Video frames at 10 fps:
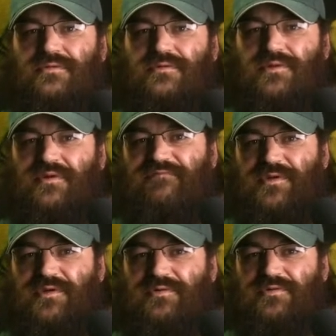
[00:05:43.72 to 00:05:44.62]
Turf
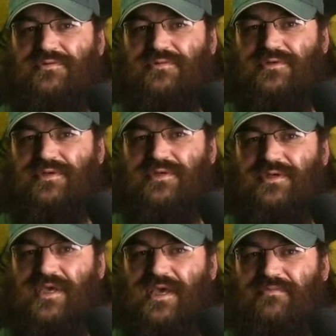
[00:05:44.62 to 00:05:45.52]
toe
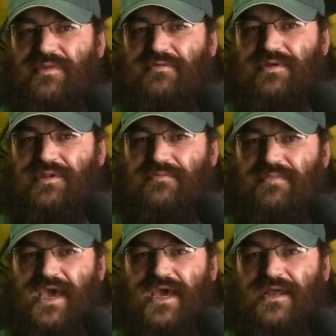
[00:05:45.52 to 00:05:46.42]
can be really
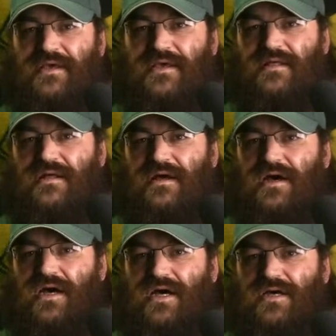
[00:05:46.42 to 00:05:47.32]
bad.
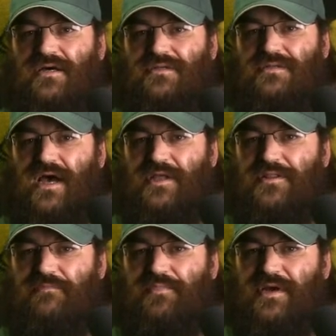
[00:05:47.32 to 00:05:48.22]
On
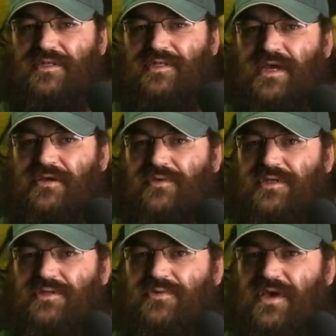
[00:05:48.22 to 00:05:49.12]
the bright side, we
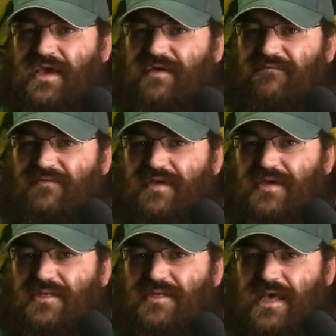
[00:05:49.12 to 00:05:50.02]
do have
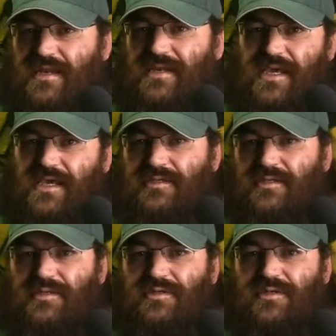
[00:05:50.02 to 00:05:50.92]
10
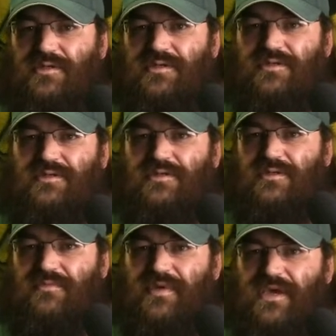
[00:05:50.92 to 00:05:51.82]
days to
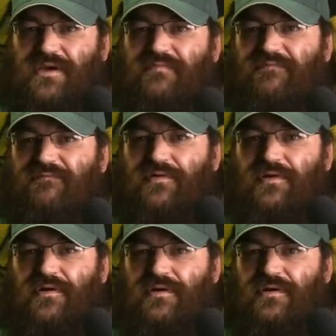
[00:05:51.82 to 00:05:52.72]
make up
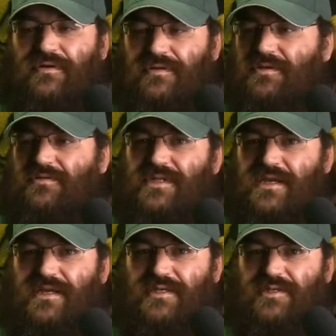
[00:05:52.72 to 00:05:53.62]
for it, or
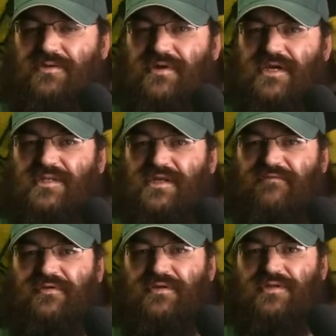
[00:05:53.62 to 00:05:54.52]
10 days to rest
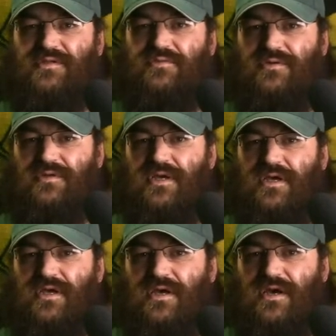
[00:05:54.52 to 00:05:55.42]
after this one,
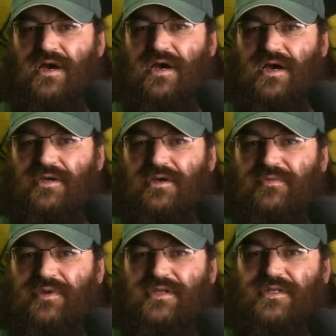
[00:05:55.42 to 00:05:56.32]

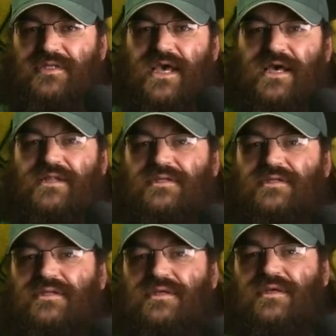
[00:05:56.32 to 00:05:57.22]
coming into
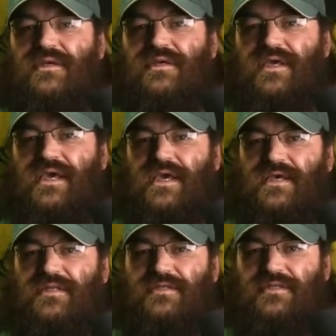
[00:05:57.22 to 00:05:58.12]
Dallas.
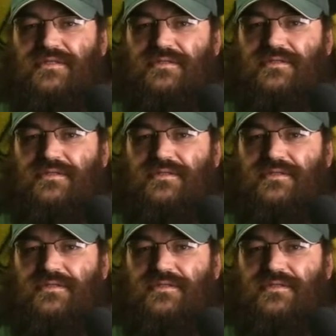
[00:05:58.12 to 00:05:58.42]
And